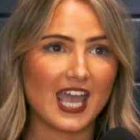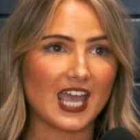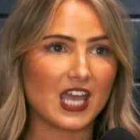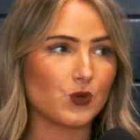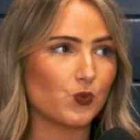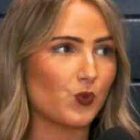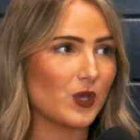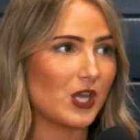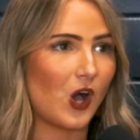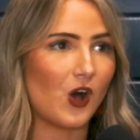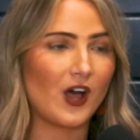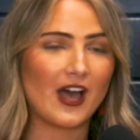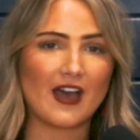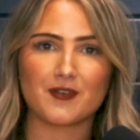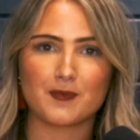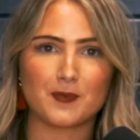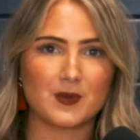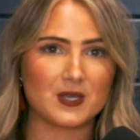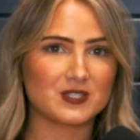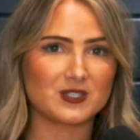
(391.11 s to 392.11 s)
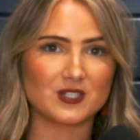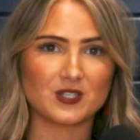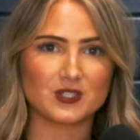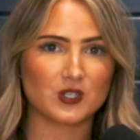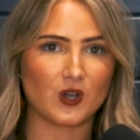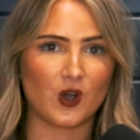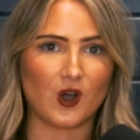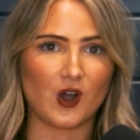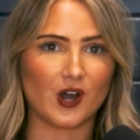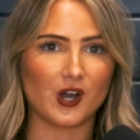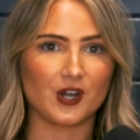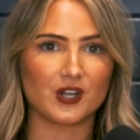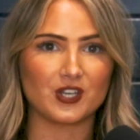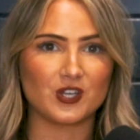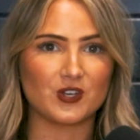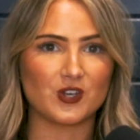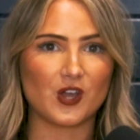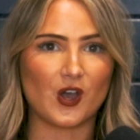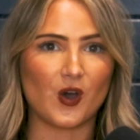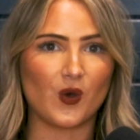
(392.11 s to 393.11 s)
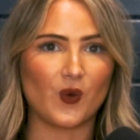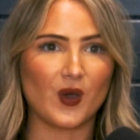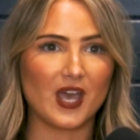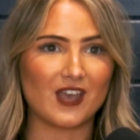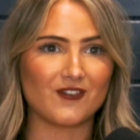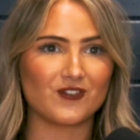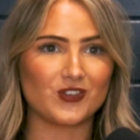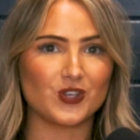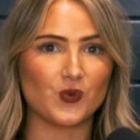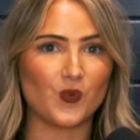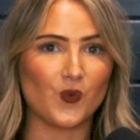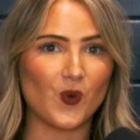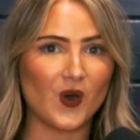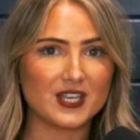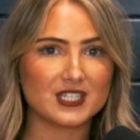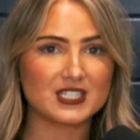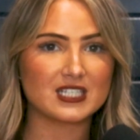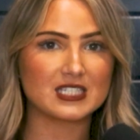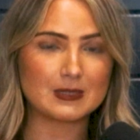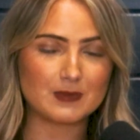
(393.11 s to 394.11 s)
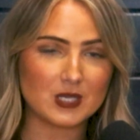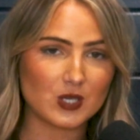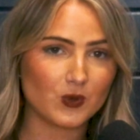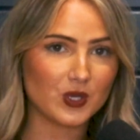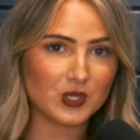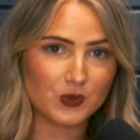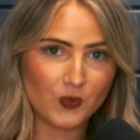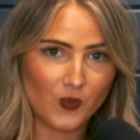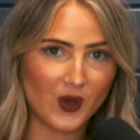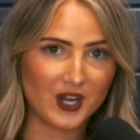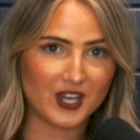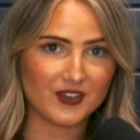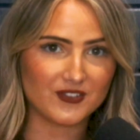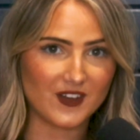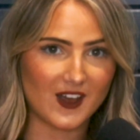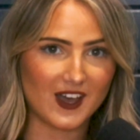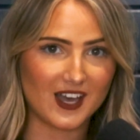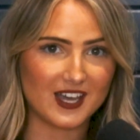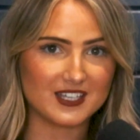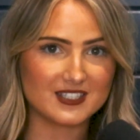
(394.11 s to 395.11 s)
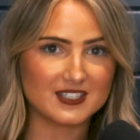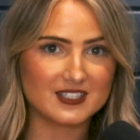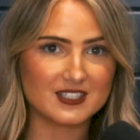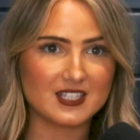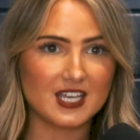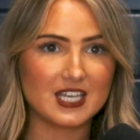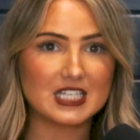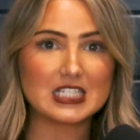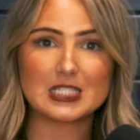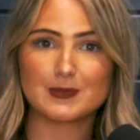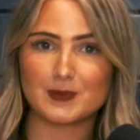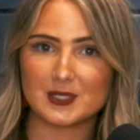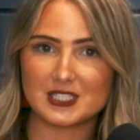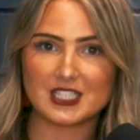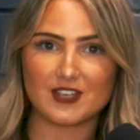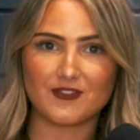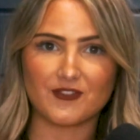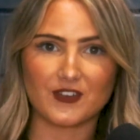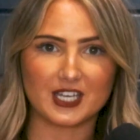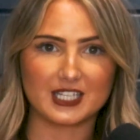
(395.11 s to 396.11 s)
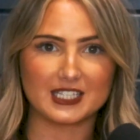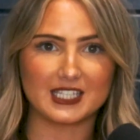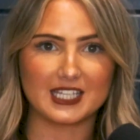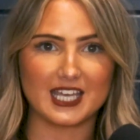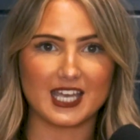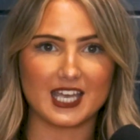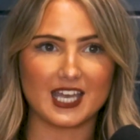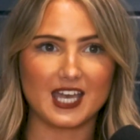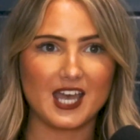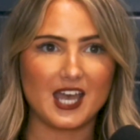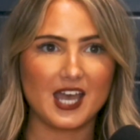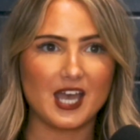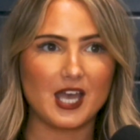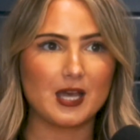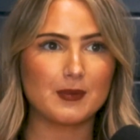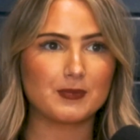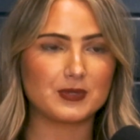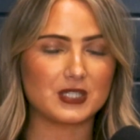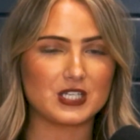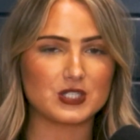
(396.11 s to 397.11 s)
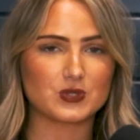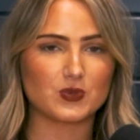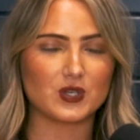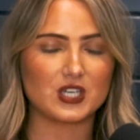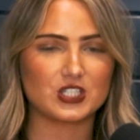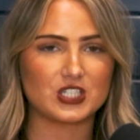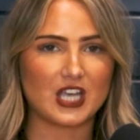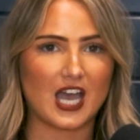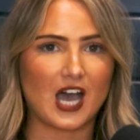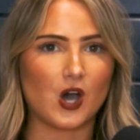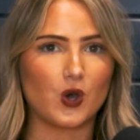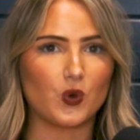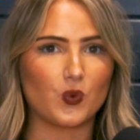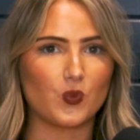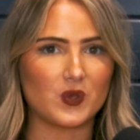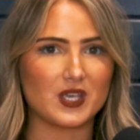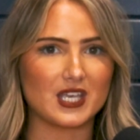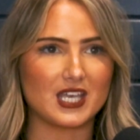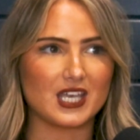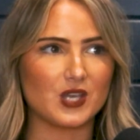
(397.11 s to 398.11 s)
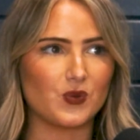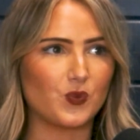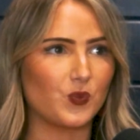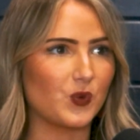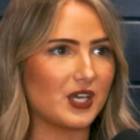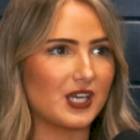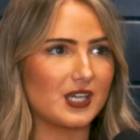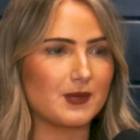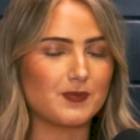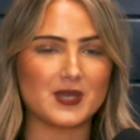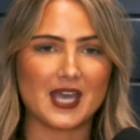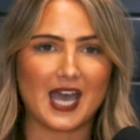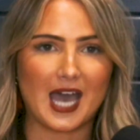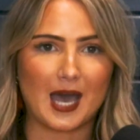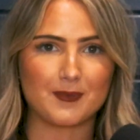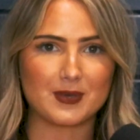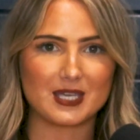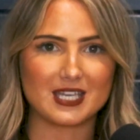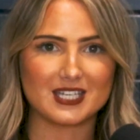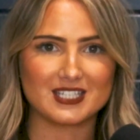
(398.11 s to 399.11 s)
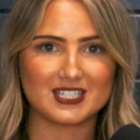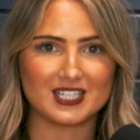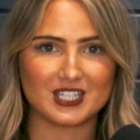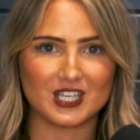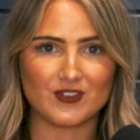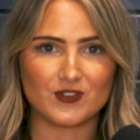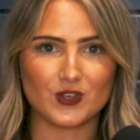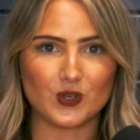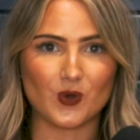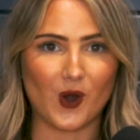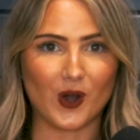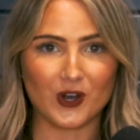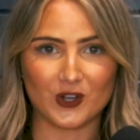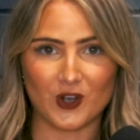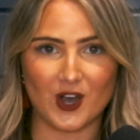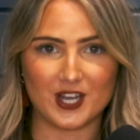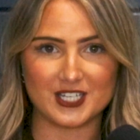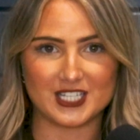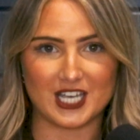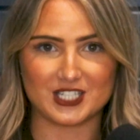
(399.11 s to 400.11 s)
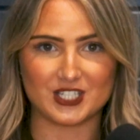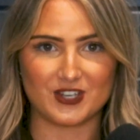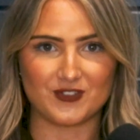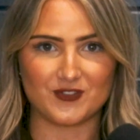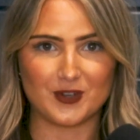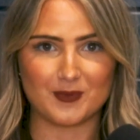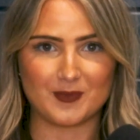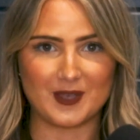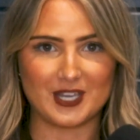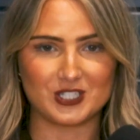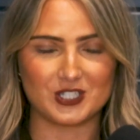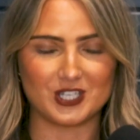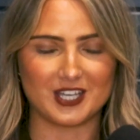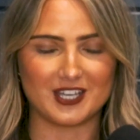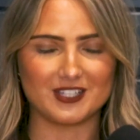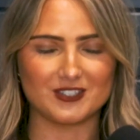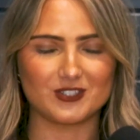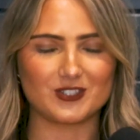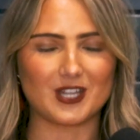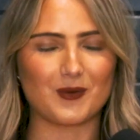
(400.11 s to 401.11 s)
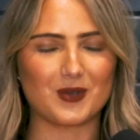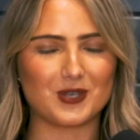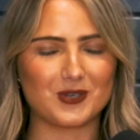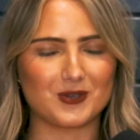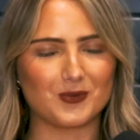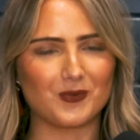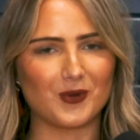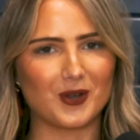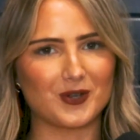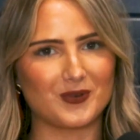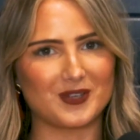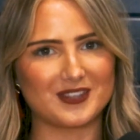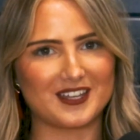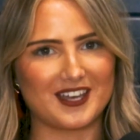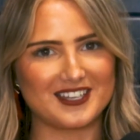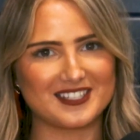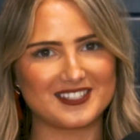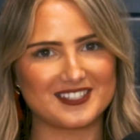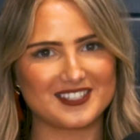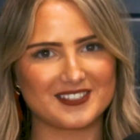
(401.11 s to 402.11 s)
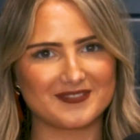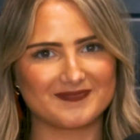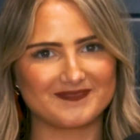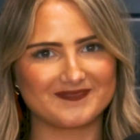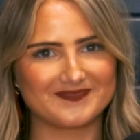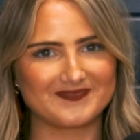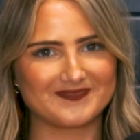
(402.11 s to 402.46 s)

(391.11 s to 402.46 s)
And we all have a business card. If you want to speak with one of us specifically, please reach out. We would be happy to give you our contact information so that way you could work with us.